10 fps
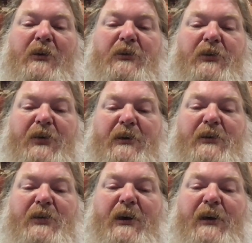to the end
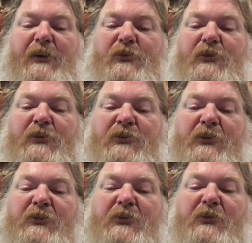of the age. In
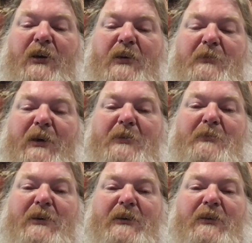Jesus' name,
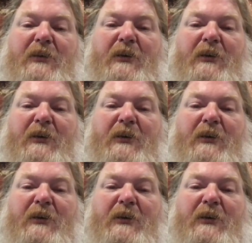amen.